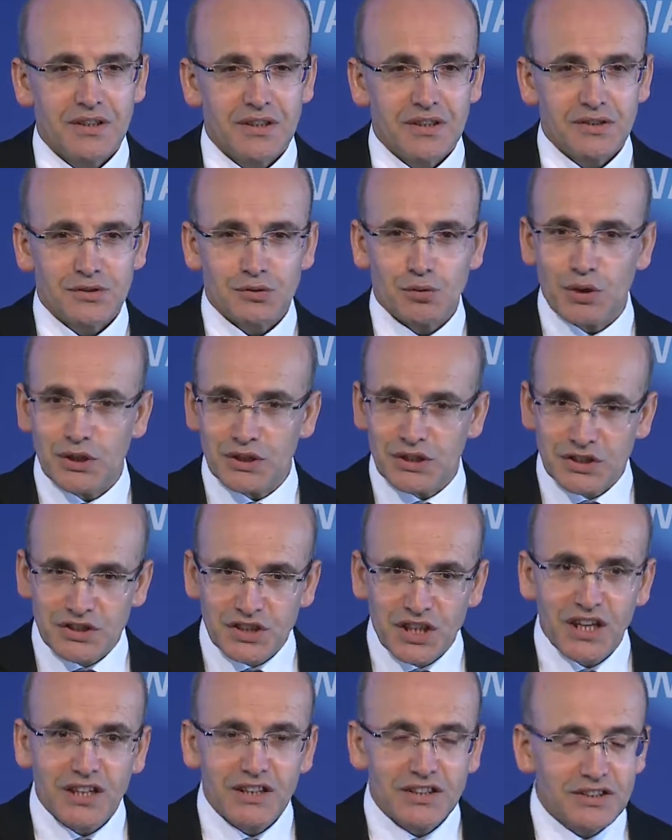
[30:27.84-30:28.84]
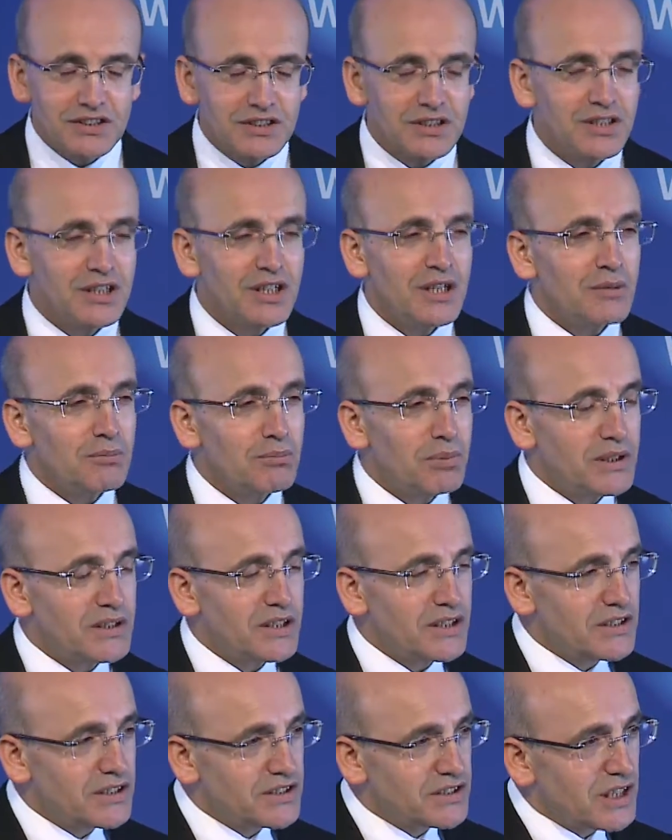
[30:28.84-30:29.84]
It's quite a challenge, but
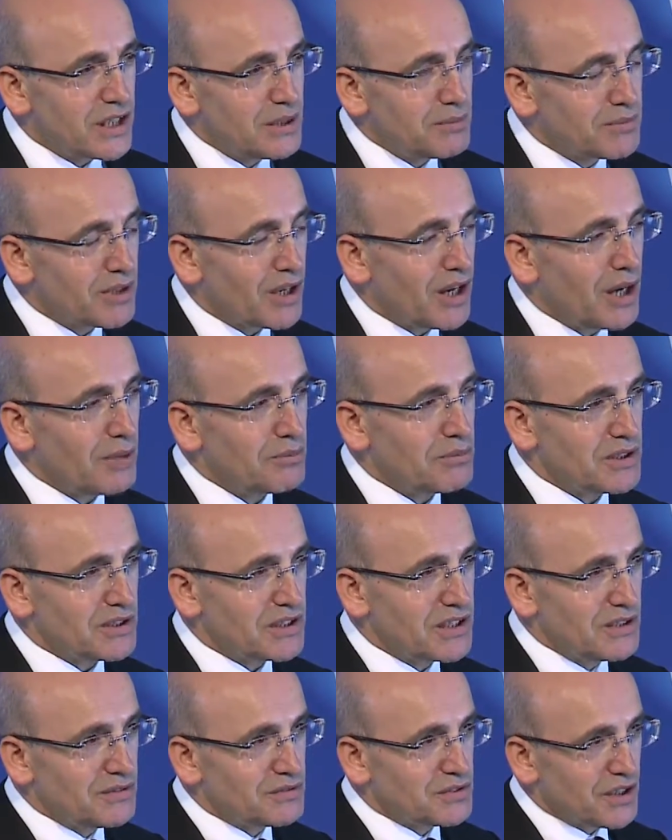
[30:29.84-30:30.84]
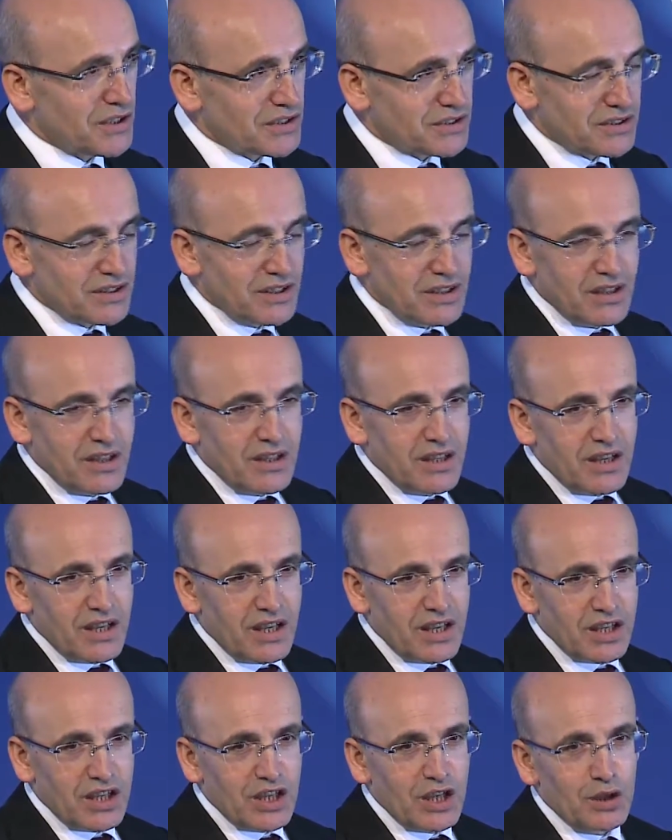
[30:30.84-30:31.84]
at the same time, it gives us
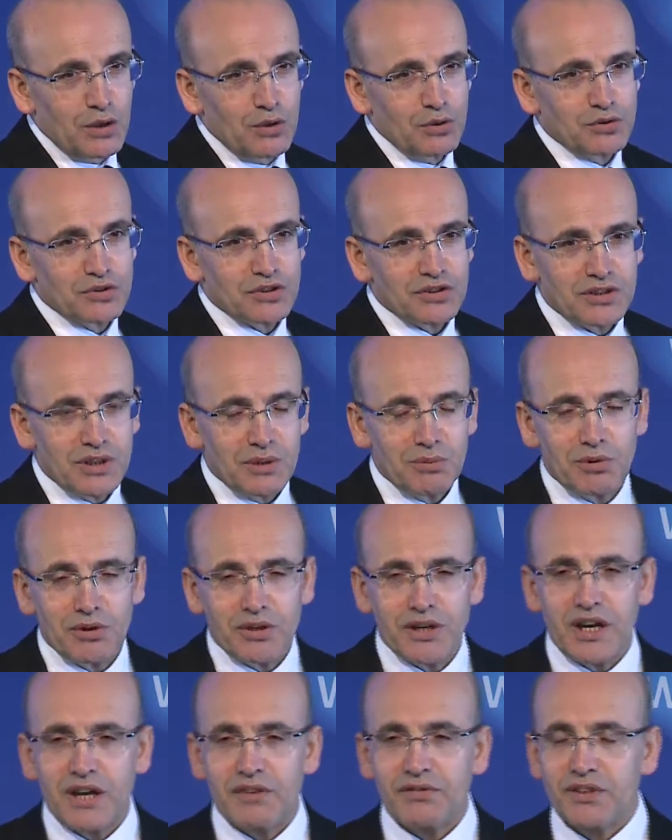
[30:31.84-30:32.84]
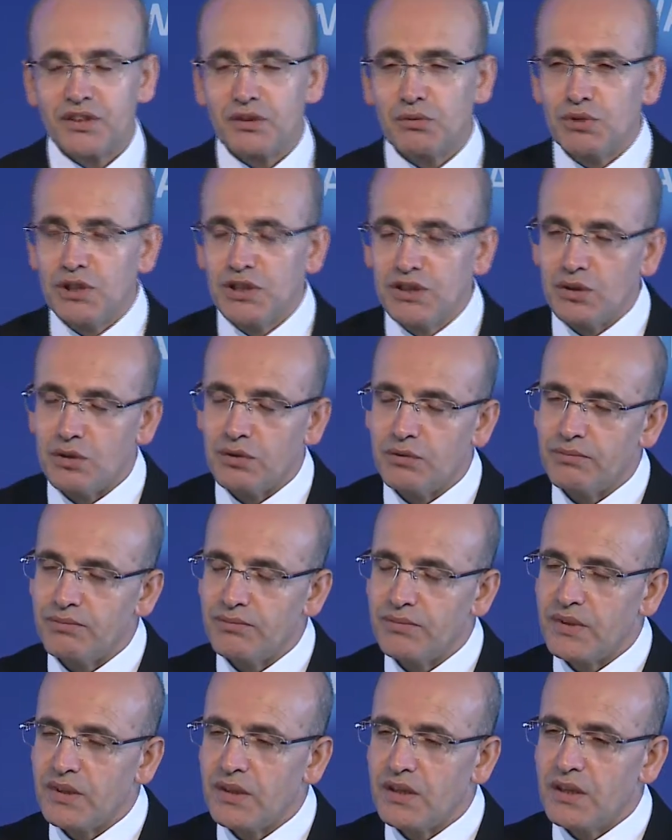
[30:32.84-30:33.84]
a huge demographic window.
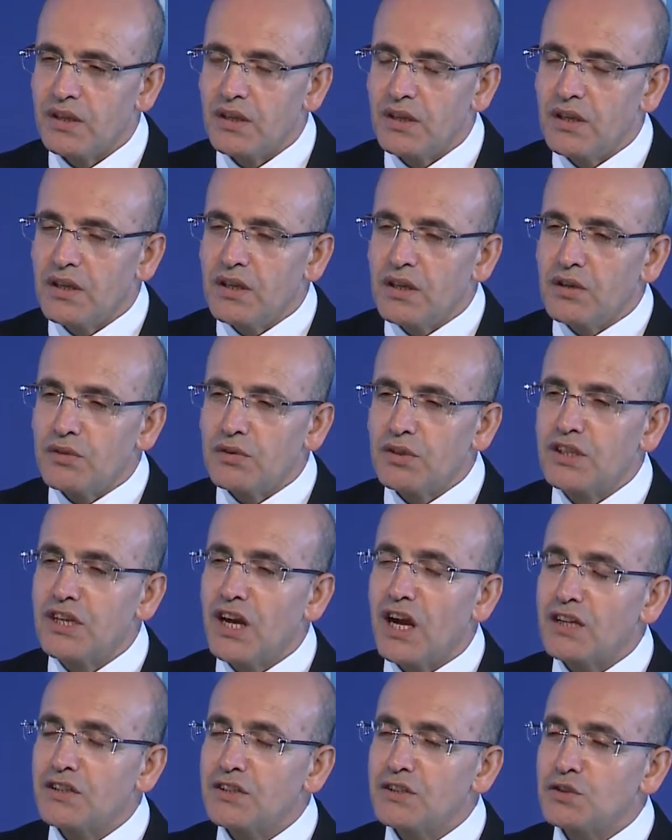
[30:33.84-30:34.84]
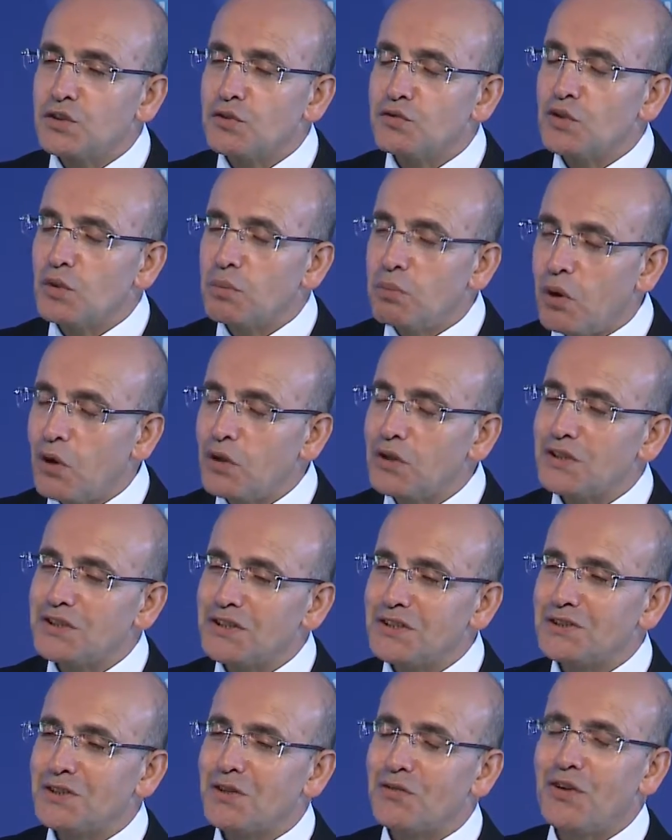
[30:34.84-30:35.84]
Regardless of the
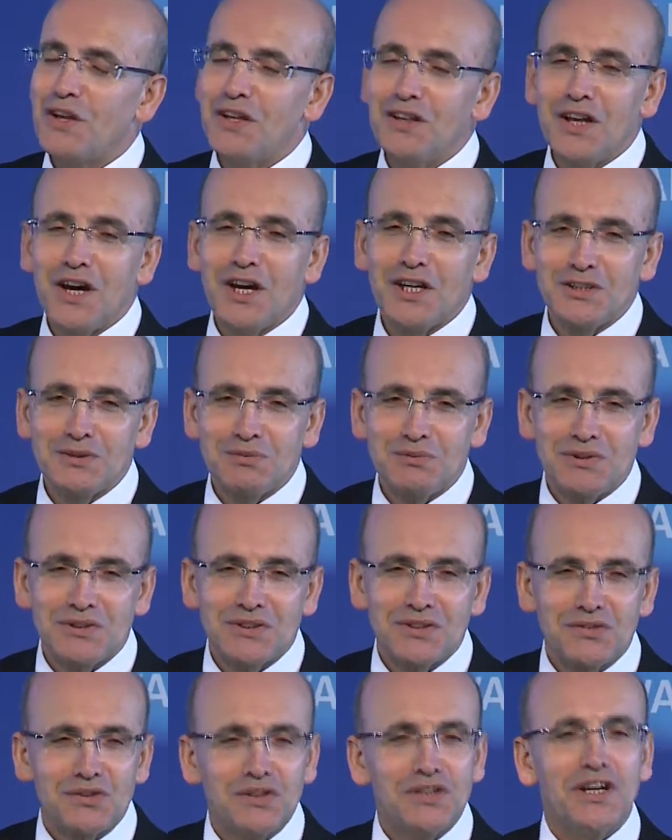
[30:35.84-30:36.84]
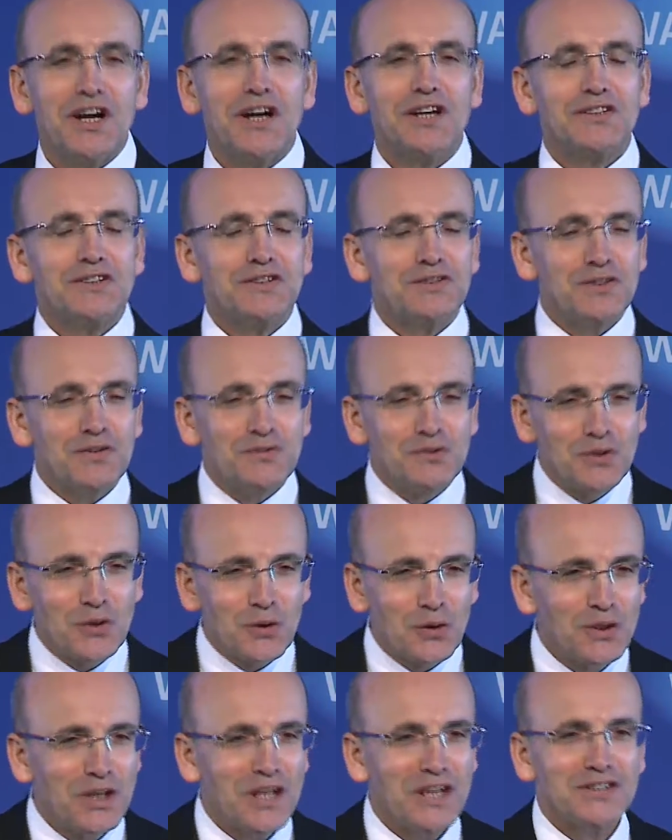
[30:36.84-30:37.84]
politics of enlargement, regardless of the
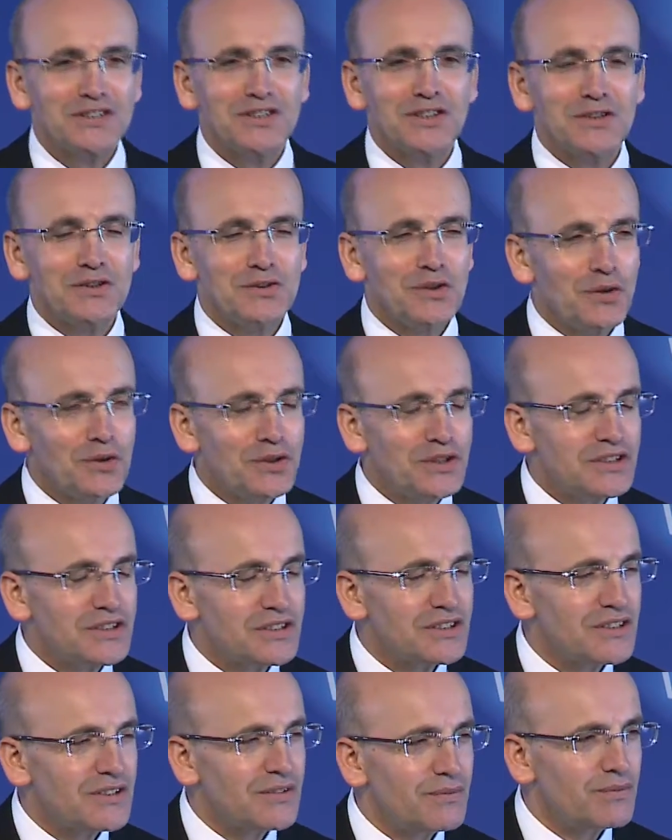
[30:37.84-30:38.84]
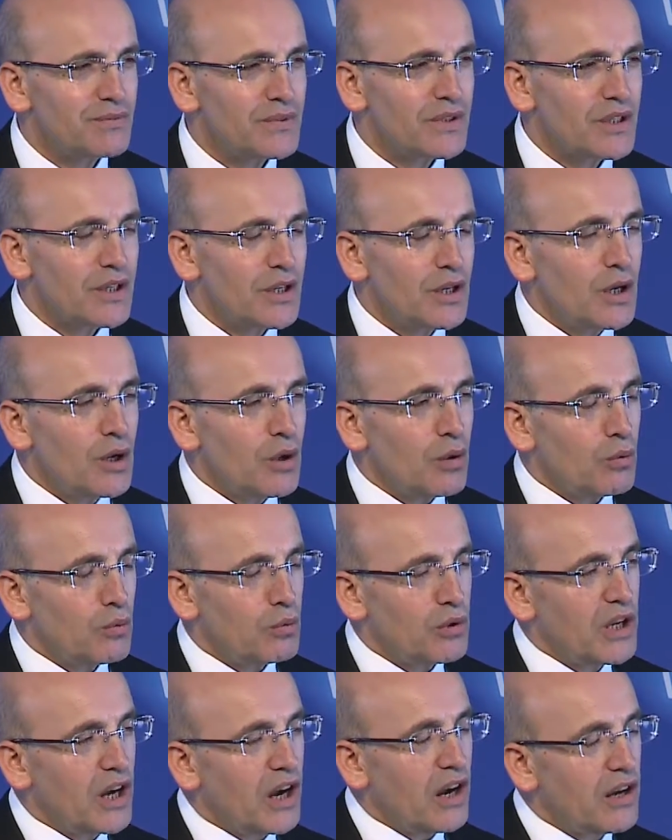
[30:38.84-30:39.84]
occasional noise, we